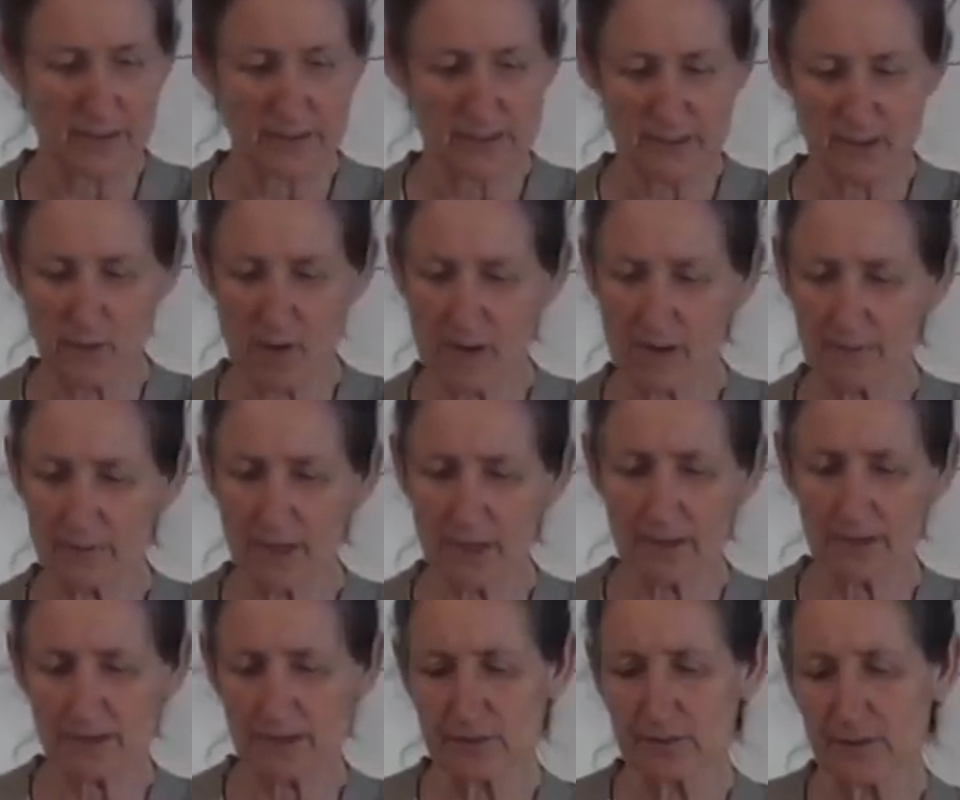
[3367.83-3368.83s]
So I'm
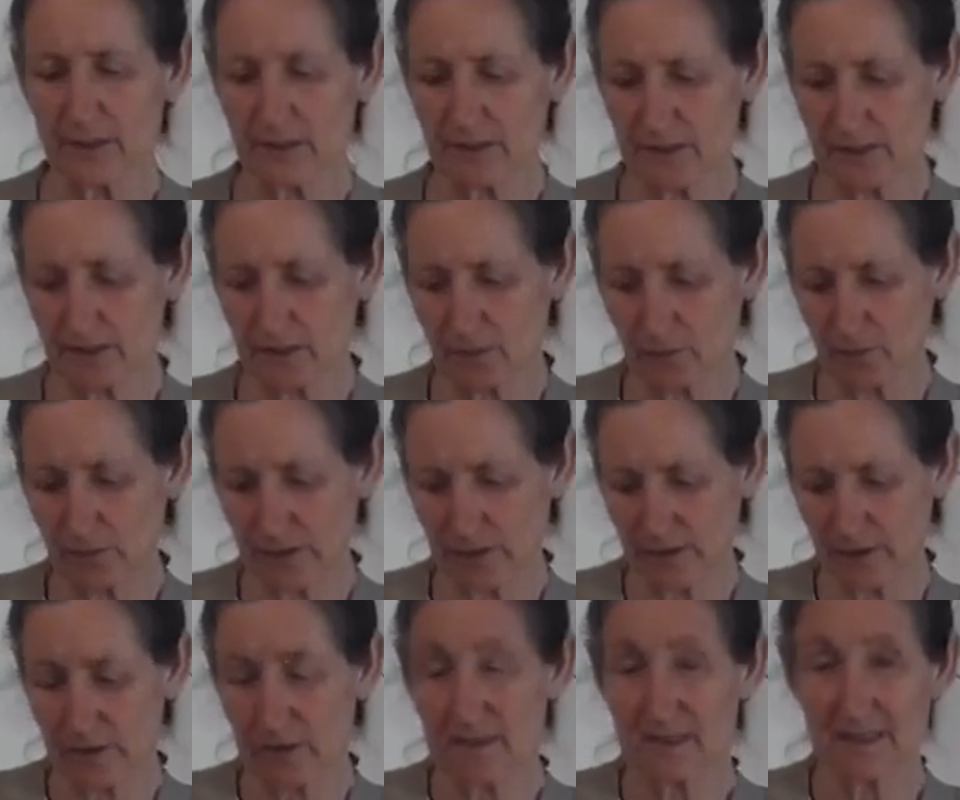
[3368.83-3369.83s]
going to mix it
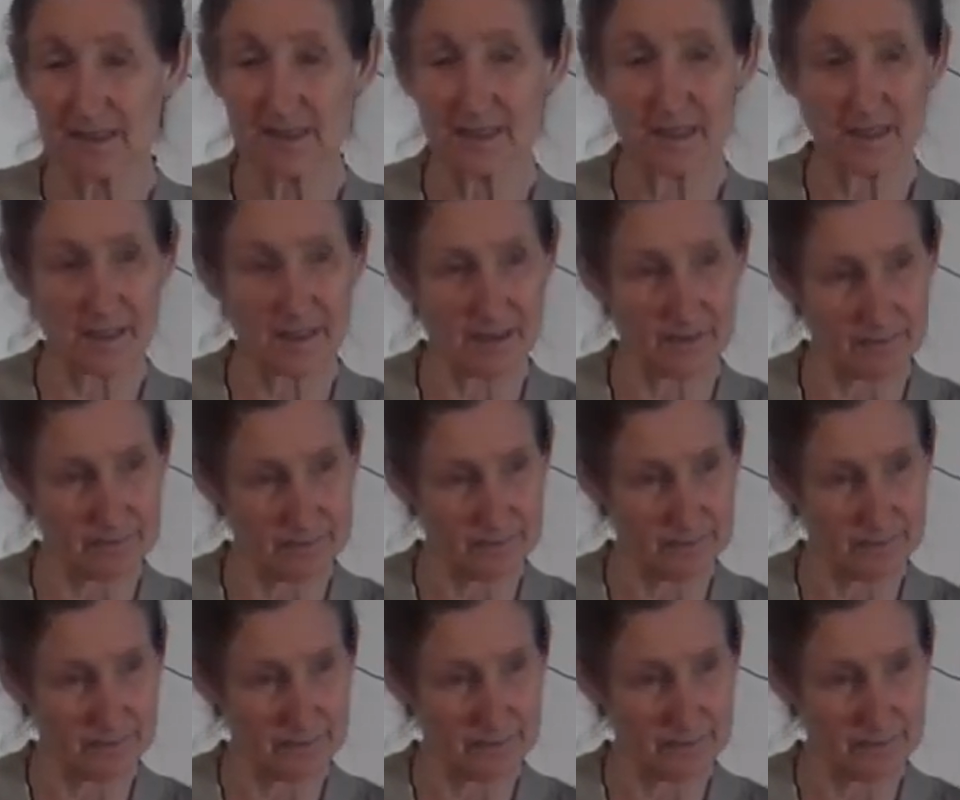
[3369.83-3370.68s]
with psyllium.